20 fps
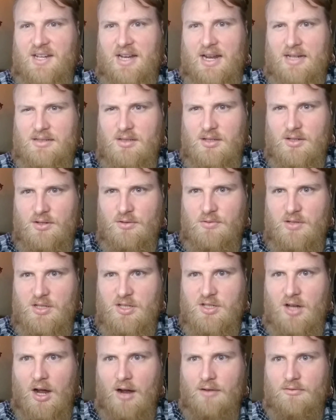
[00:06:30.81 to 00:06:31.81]
It has to do with
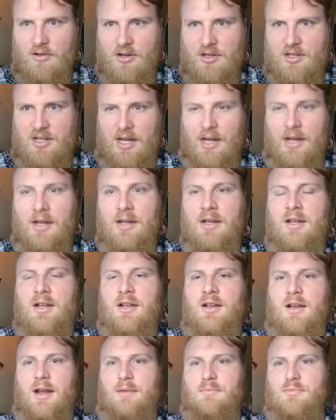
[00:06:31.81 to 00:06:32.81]
sovereignty
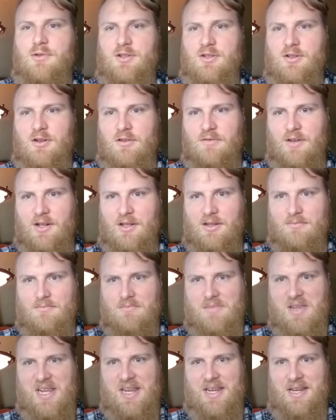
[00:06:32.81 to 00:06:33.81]
and preserving the
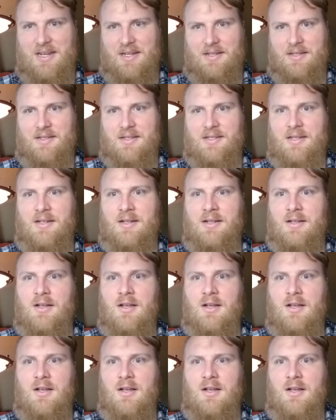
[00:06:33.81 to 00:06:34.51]
means